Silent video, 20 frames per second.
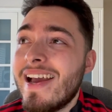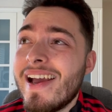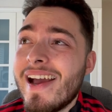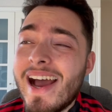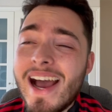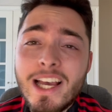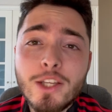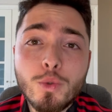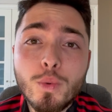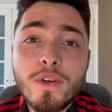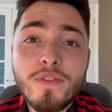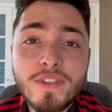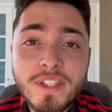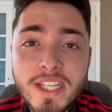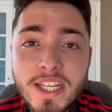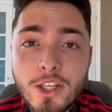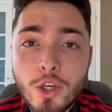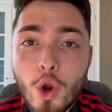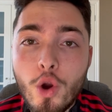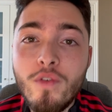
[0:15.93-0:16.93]
as we've
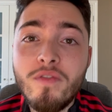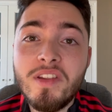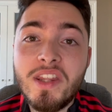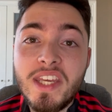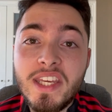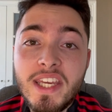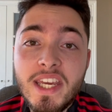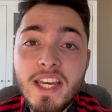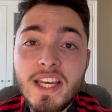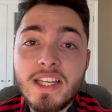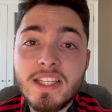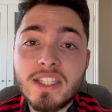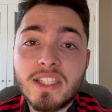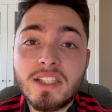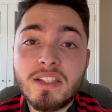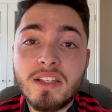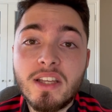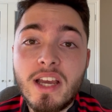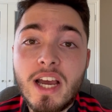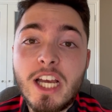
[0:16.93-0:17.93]
seen over the
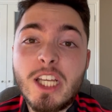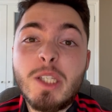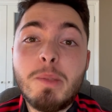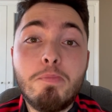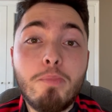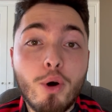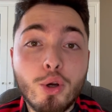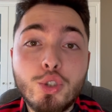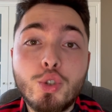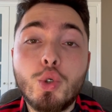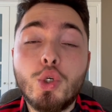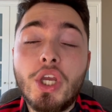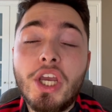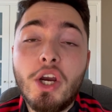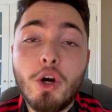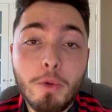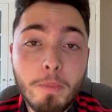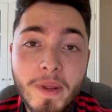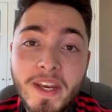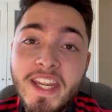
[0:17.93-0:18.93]
years, has bottled it
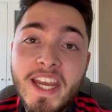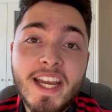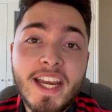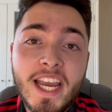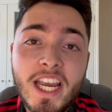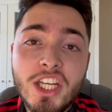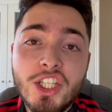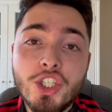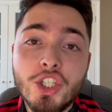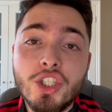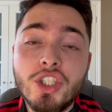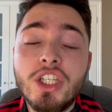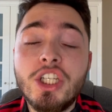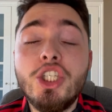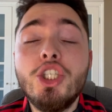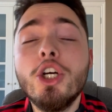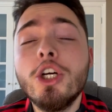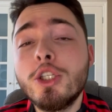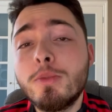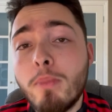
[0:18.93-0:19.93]
on many occasions. He
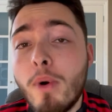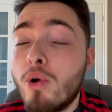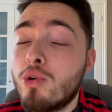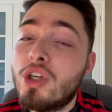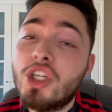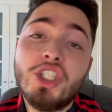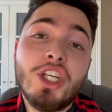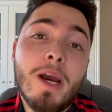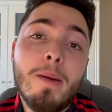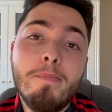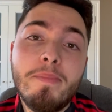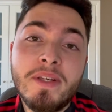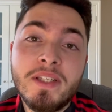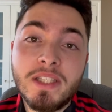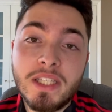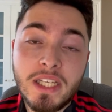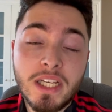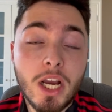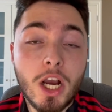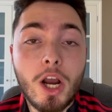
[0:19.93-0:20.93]
just bottled the Champions
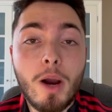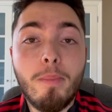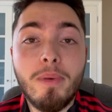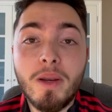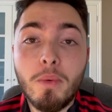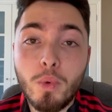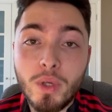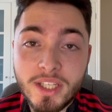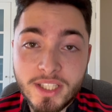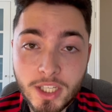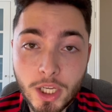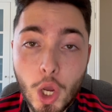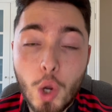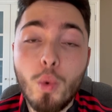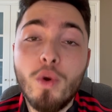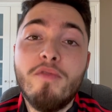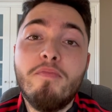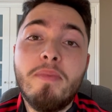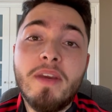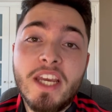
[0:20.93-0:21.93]
League a couple of weeks ago
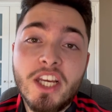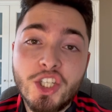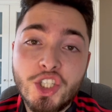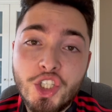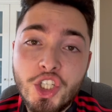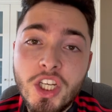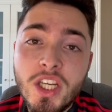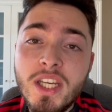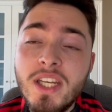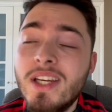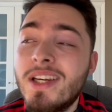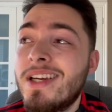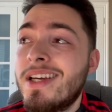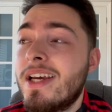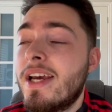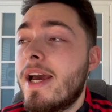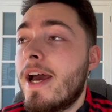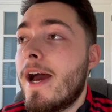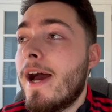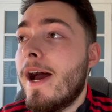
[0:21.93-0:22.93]
with PSG
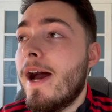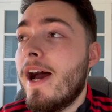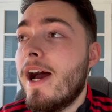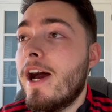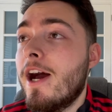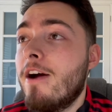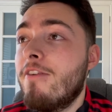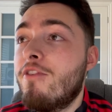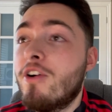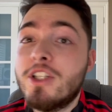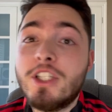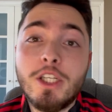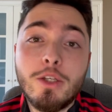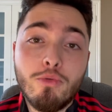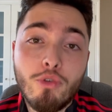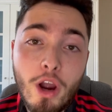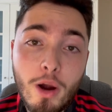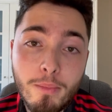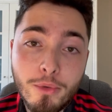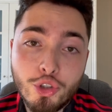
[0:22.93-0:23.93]
versus
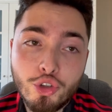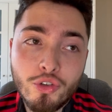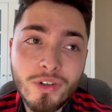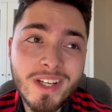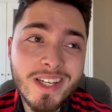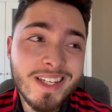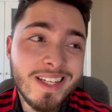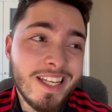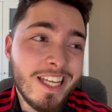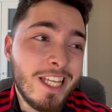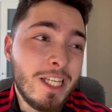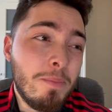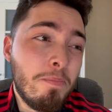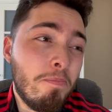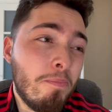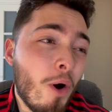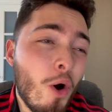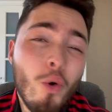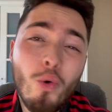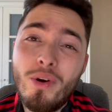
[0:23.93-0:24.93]
Real Madrid. He
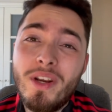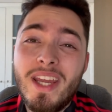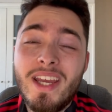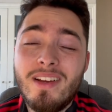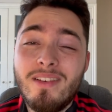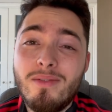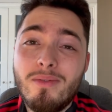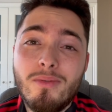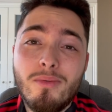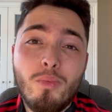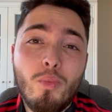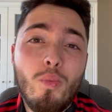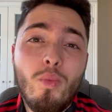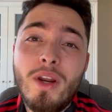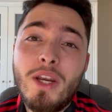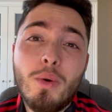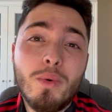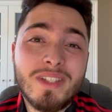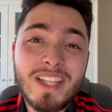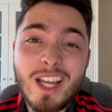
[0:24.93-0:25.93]
bottled it when
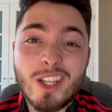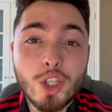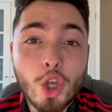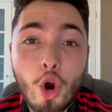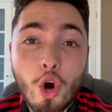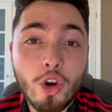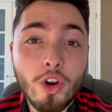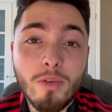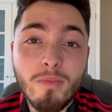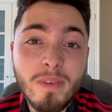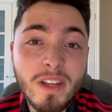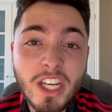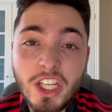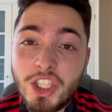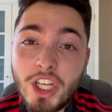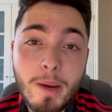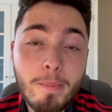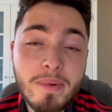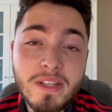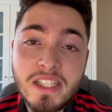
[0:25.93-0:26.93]
he was at Tottenham in the
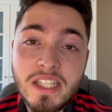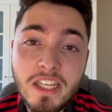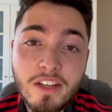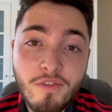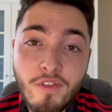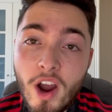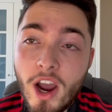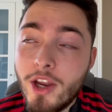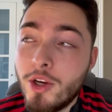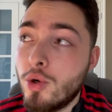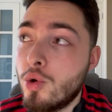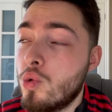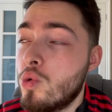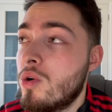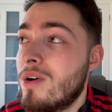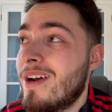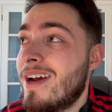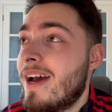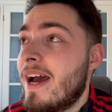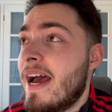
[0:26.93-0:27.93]
Champions League final,
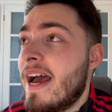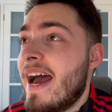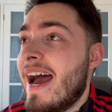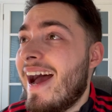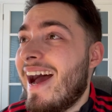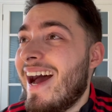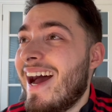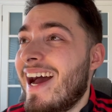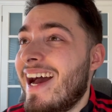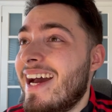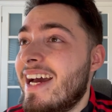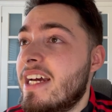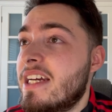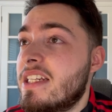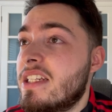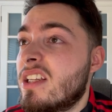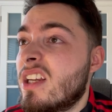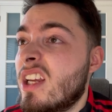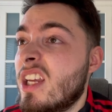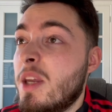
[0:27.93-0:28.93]

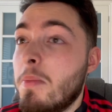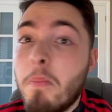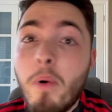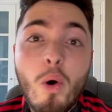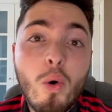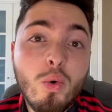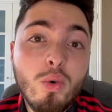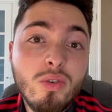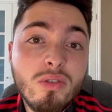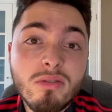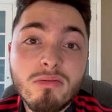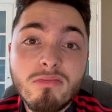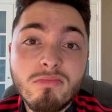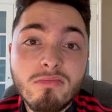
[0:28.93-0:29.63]
and he bottled